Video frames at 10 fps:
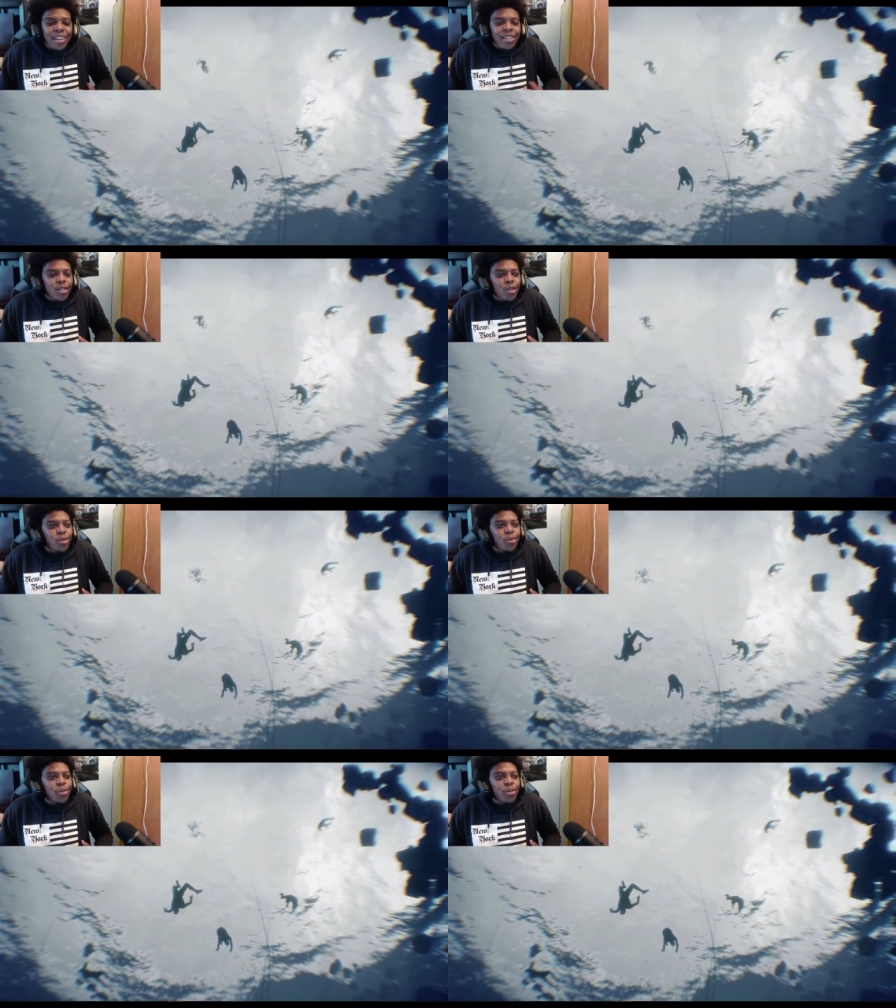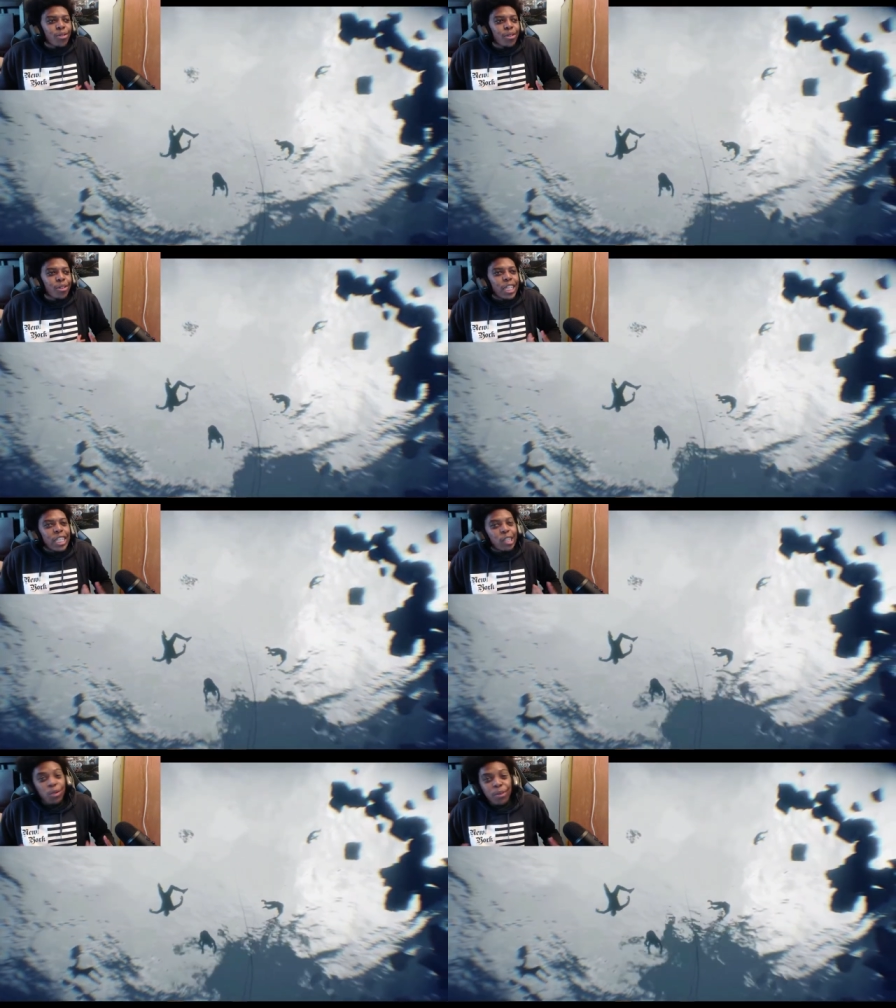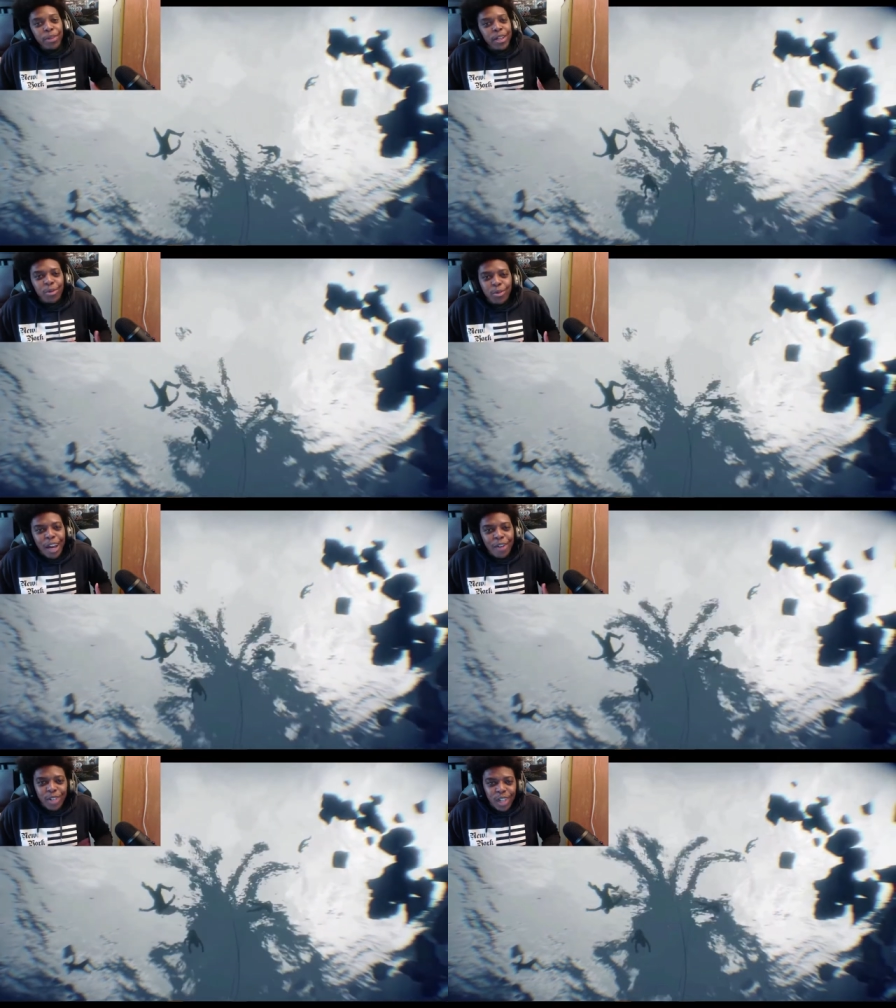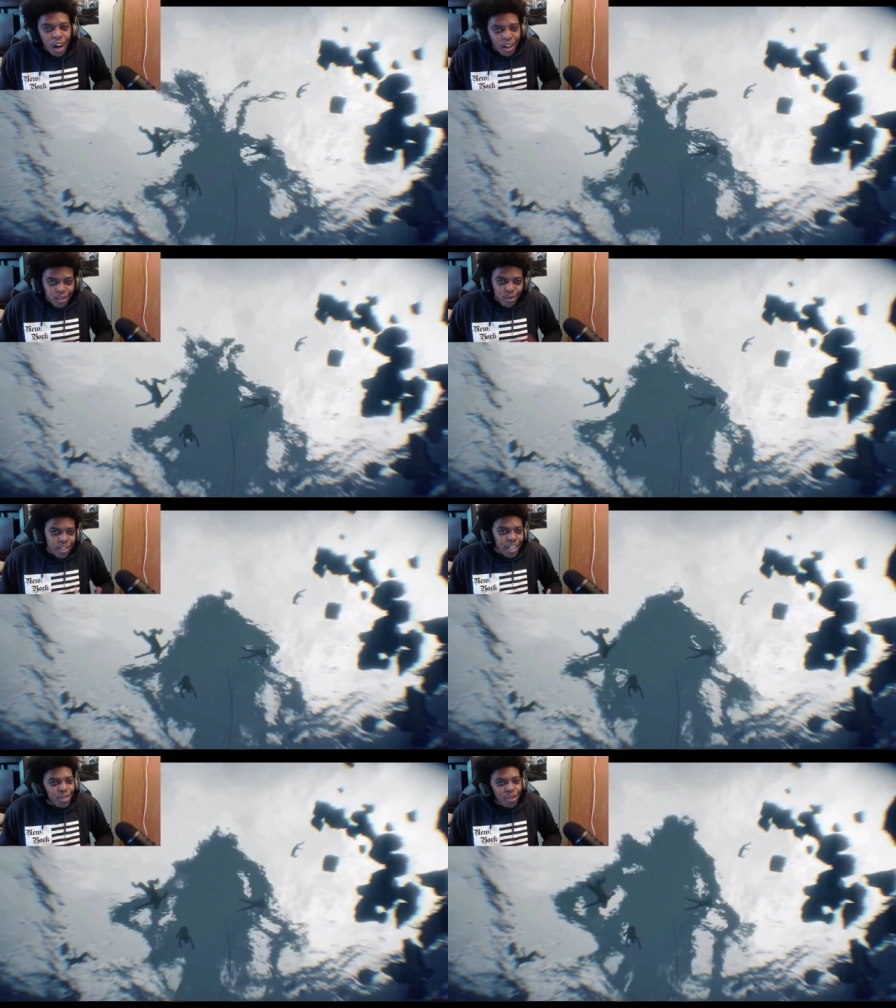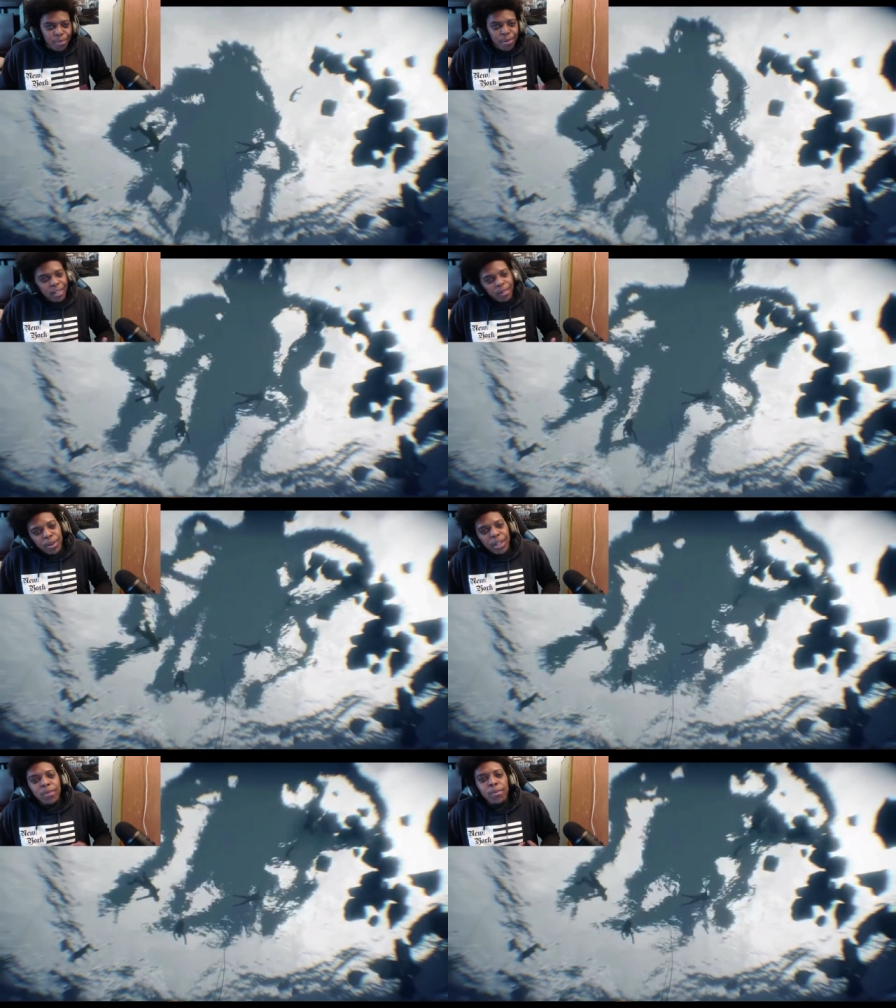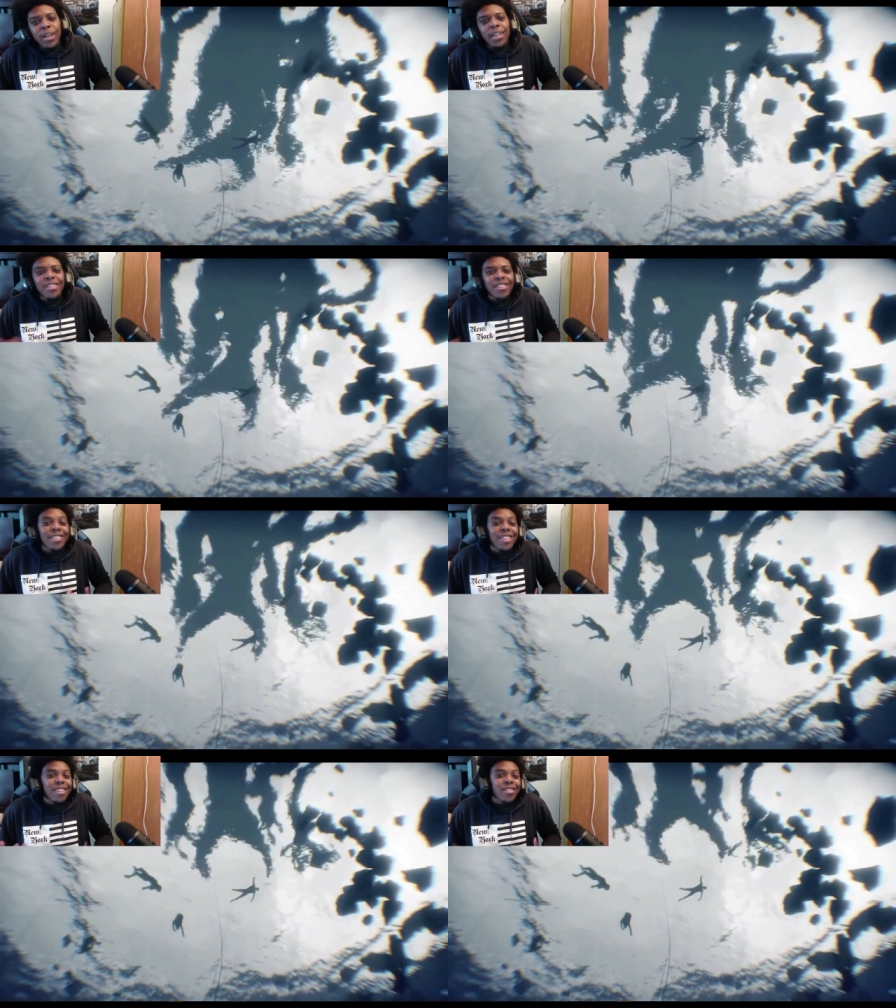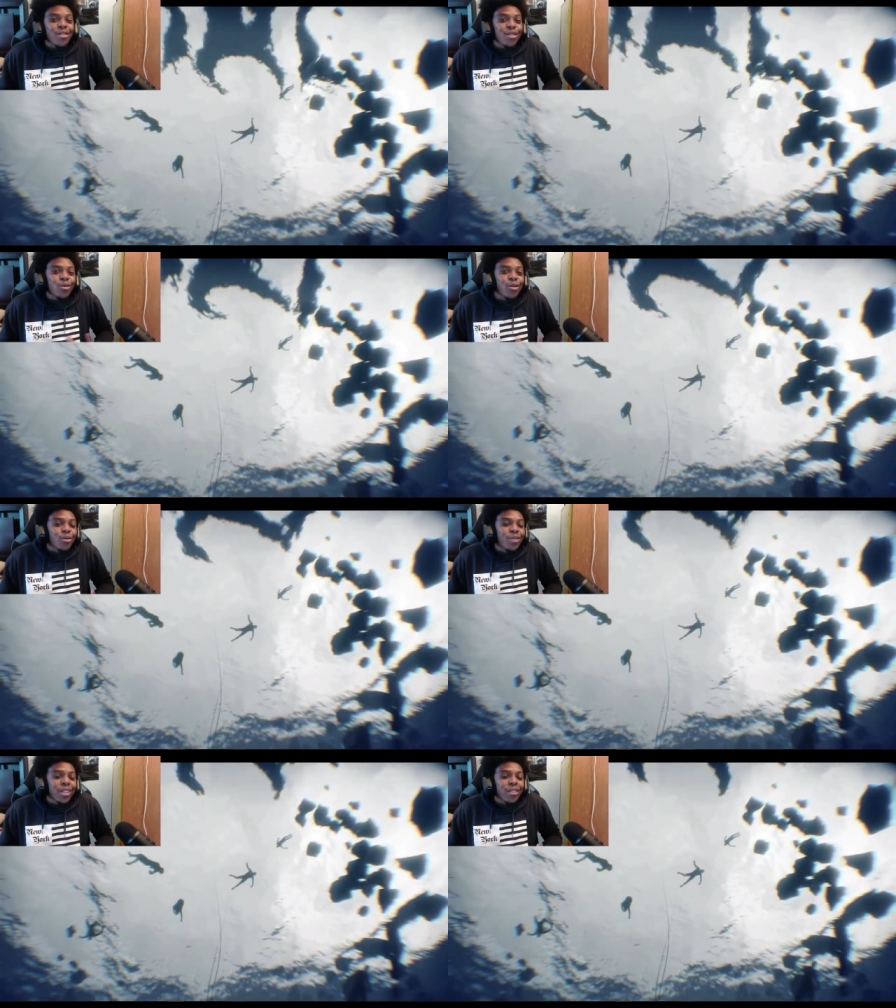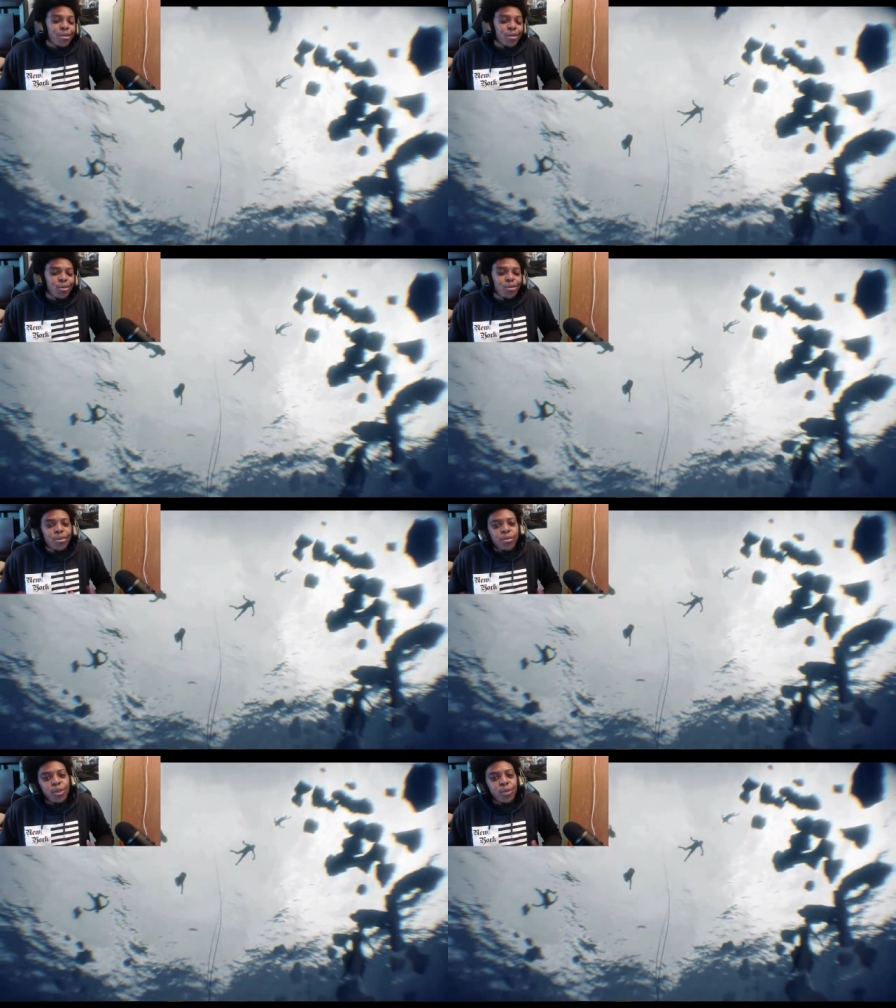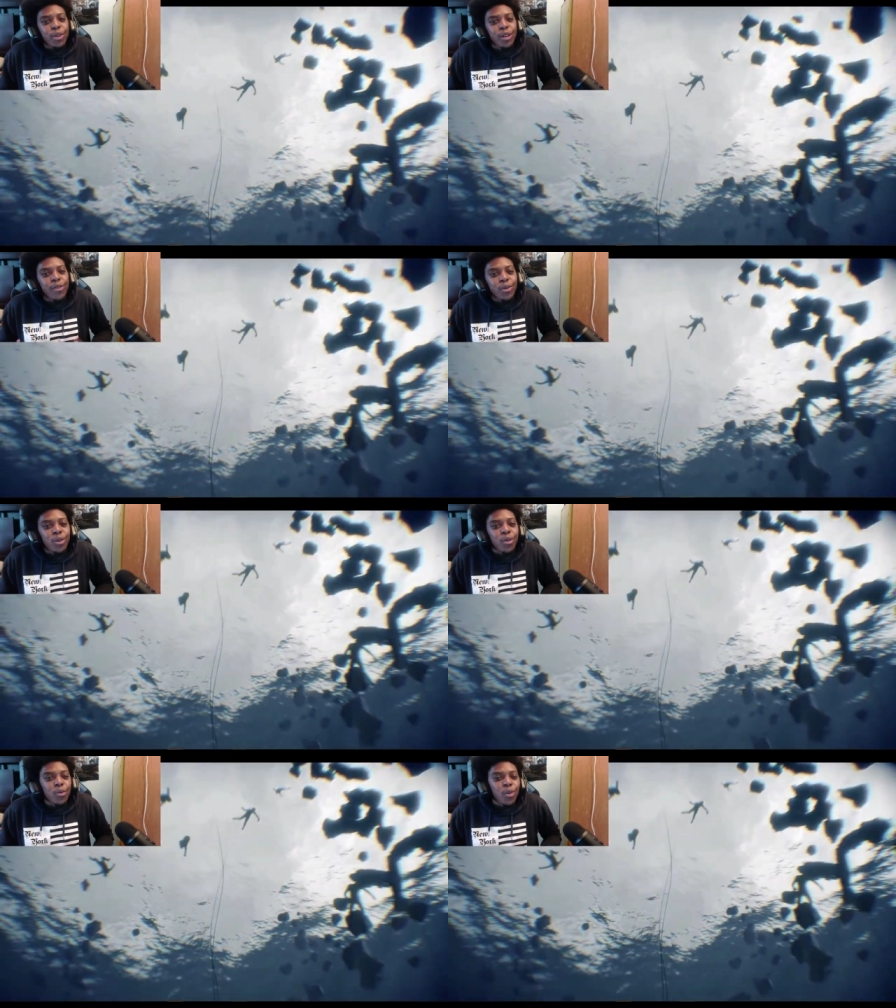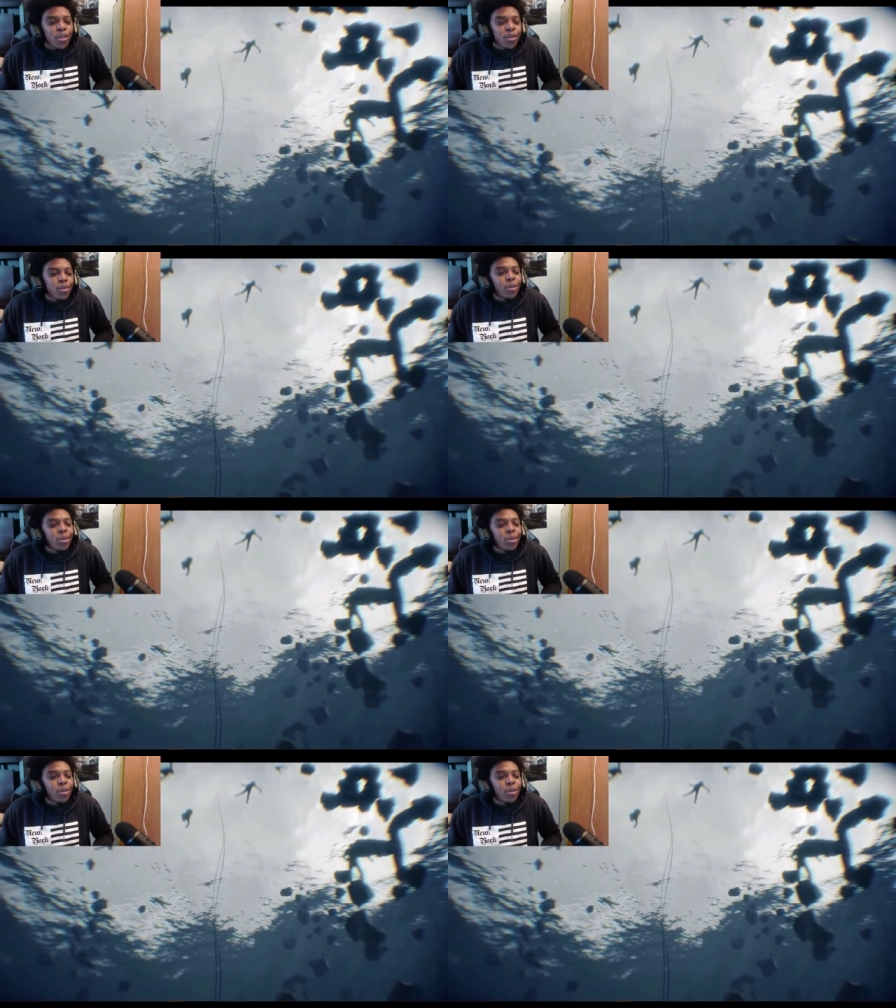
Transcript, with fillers: So you can play through that regardless of whether or not you had PS Plus. But it's just nice to know that you don't need to do multiplayer if you don't want to.